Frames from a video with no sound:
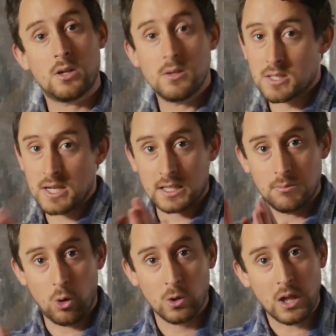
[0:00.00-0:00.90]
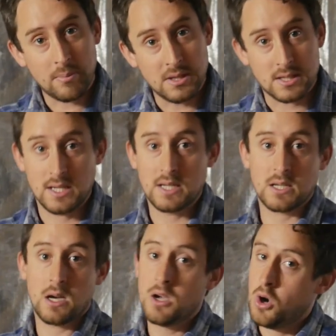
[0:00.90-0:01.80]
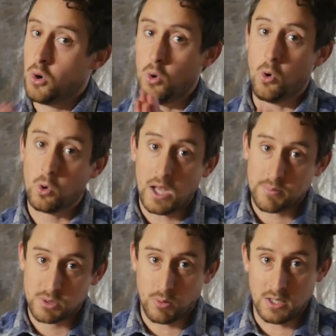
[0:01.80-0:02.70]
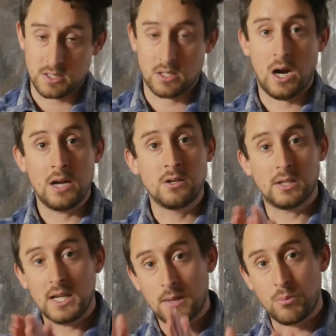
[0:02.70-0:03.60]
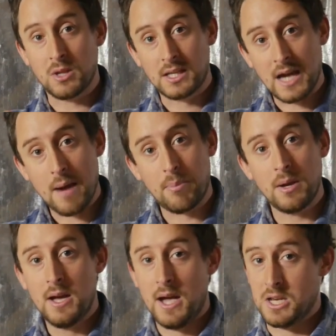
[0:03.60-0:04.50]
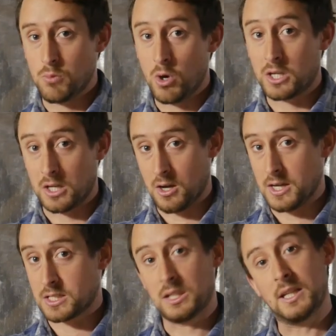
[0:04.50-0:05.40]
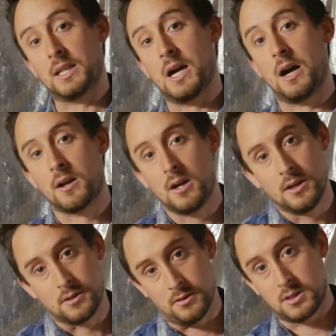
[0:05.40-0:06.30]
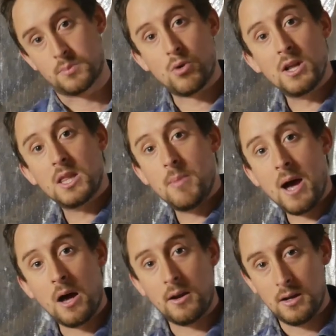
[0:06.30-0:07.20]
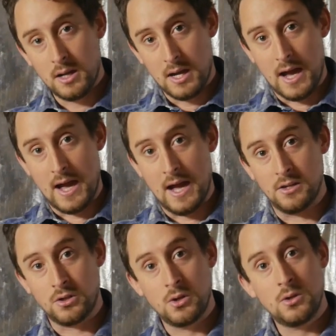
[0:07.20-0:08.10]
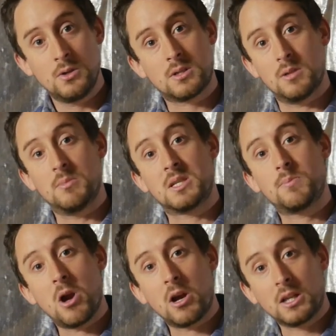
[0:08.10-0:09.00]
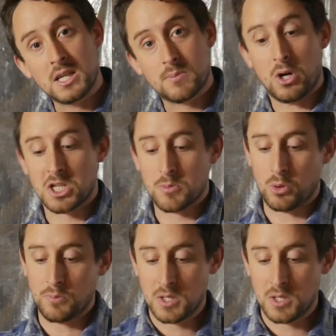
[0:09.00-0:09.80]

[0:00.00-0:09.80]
Don't stack them all up in the center or all up to one side. You'll end up with a gap and you won't get a nice clean cut. So spread them out and use them as sparingly as possible.